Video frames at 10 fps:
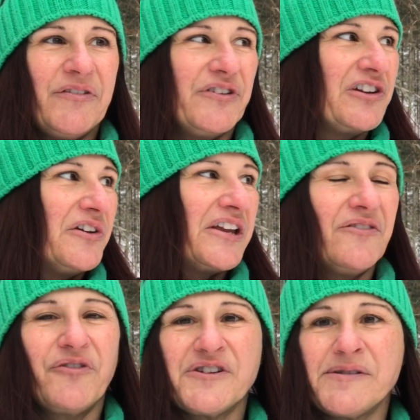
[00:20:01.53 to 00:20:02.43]
if you're
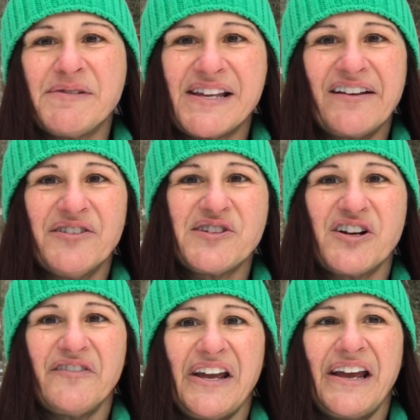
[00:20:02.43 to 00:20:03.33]
looking for some single
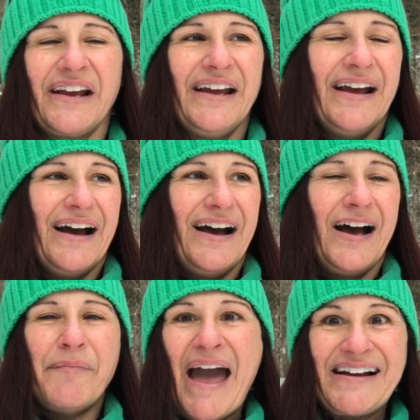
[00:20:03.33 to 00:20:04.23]
serving,
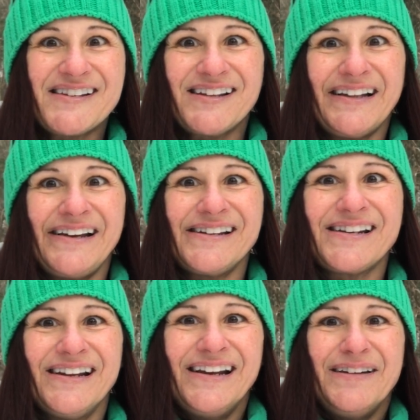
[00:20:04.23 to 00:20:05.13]
um,
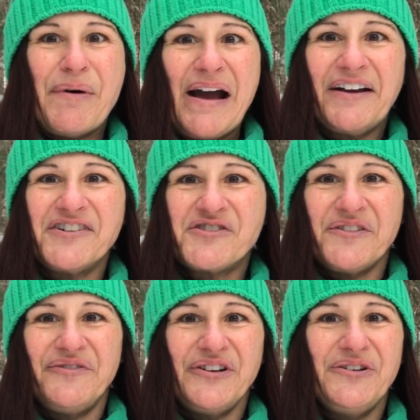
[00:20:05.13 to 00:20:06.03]
excellent
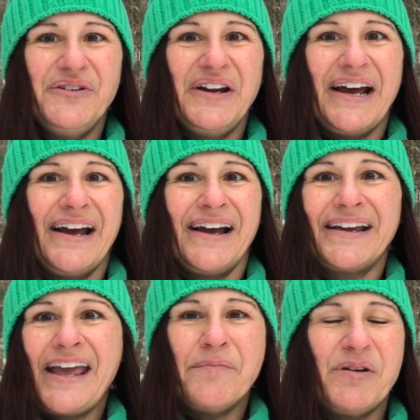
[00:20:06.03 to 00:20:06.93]
backcountry food, uh,
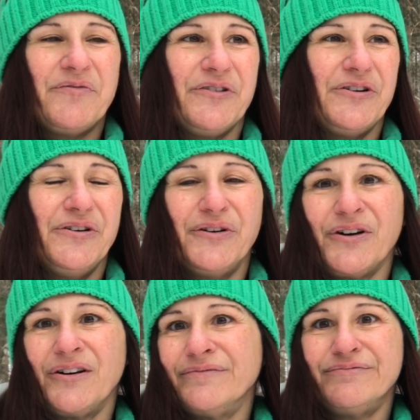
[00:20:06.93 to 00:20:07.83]
camping food,
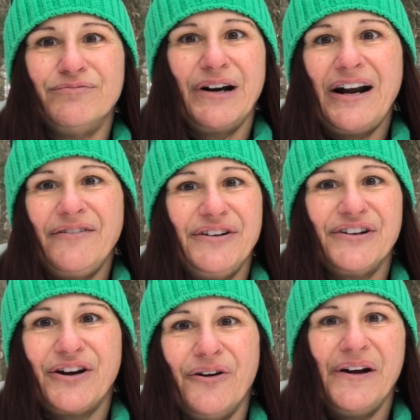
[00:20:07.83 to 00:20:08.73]
or wherever
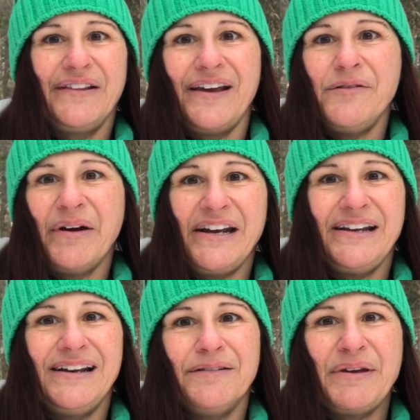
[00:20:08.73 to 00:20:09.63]
you're going that you might
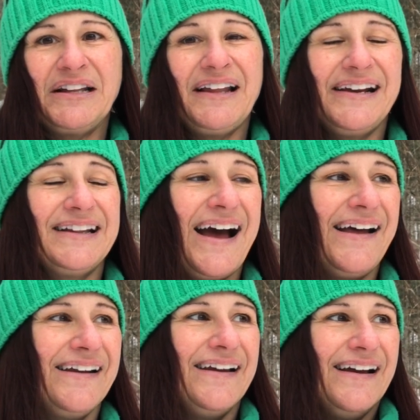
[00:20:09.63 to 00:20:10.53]
need a meal like
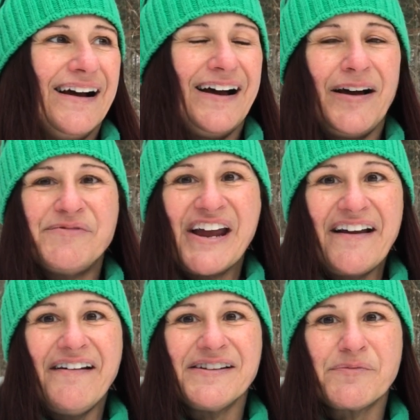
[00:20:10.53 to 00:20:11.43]
that, um,
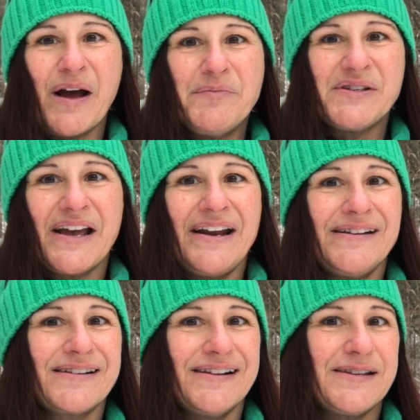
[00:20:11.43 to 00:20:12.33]
check out his website.
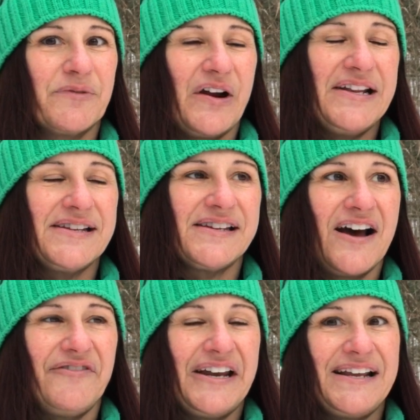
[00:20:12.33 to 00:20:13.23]
He's got some great
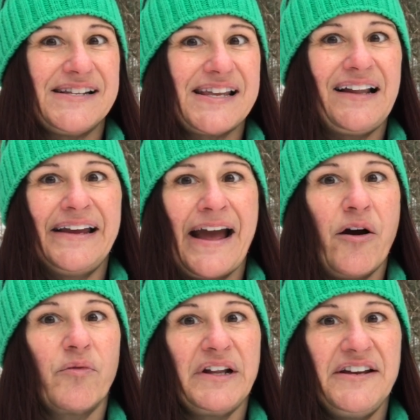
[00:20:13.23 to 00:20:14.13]
stuff and he's selling
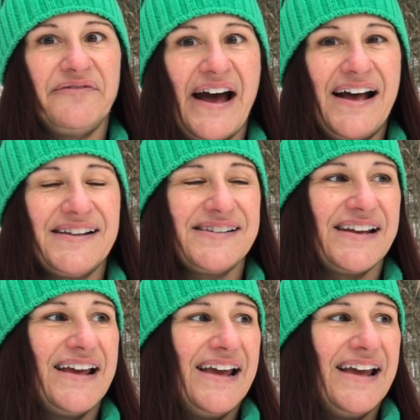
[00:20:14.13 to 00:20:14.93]
out really fast,